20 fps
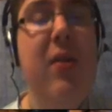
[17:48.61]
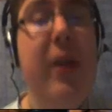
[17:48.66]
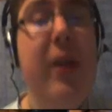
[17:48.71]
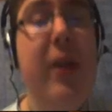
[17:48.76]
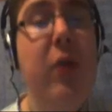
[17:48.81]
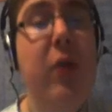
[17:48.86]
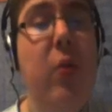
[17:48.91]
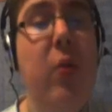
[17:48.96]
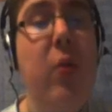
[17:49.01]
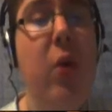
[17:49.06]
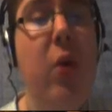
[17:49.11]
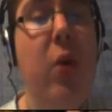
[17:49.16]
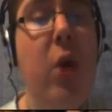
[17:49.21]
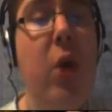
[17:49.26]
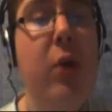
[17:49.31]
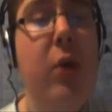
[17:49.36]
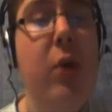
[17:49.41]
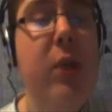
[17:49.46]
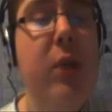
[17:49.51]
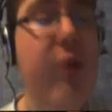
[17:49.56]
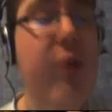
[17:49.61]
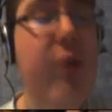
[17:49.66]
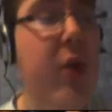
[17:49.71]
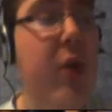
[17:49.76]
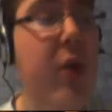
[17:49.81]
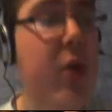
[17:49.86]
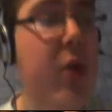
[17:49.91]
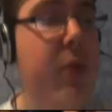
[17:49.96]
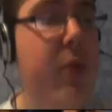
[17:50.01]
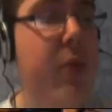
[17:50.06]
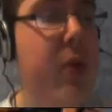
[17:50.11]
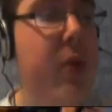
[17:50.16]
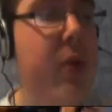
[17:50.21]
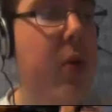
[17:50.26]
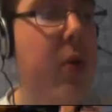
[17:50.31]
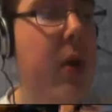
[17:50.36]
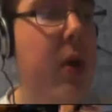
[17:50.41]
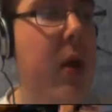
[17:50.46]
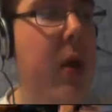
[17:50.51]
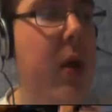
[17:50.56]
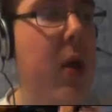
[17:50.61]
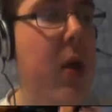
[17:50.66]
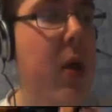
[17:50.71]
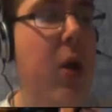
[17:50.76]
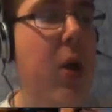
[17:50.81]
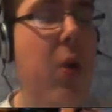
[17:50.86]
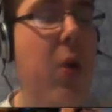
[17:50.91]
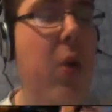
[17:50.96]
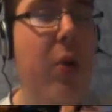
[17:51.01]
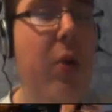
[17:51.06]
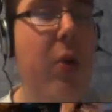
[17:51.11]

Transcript: It could work, which is pretty awesome. So